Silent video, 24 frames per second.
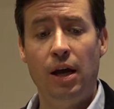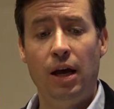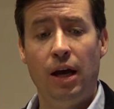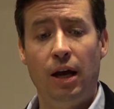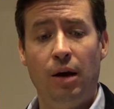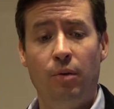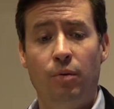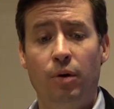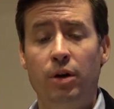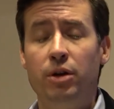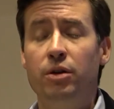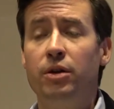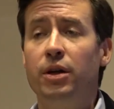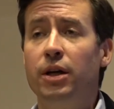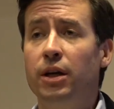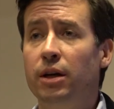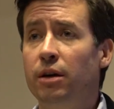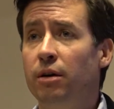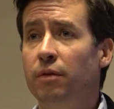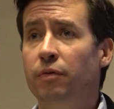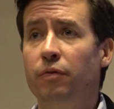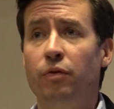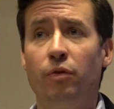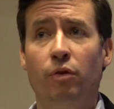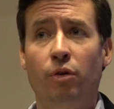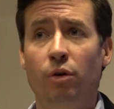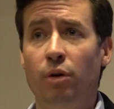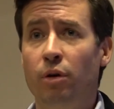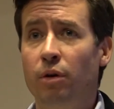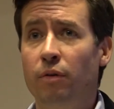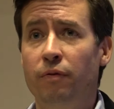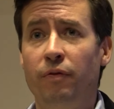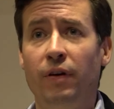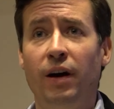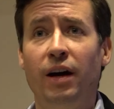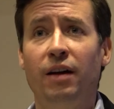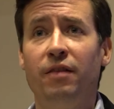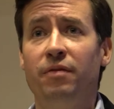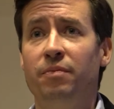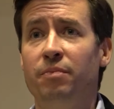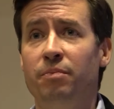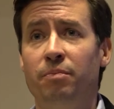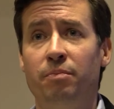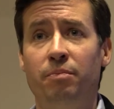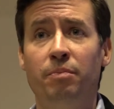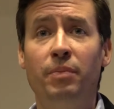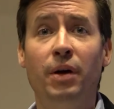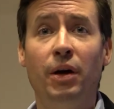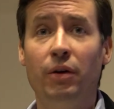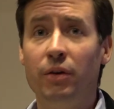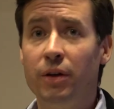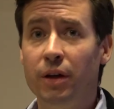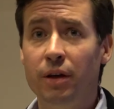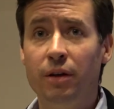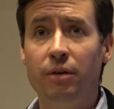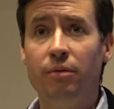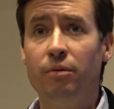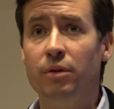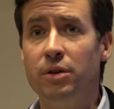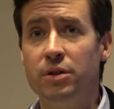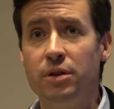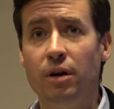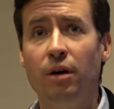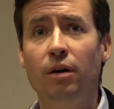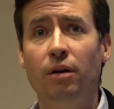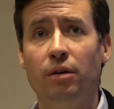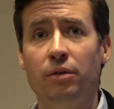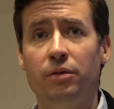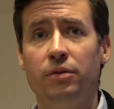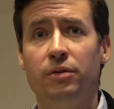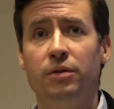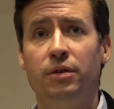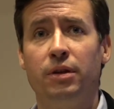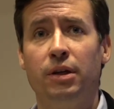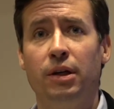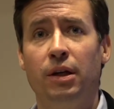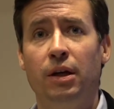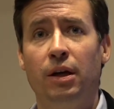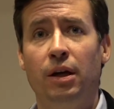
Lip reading: And what you get are 4 or 5 million results.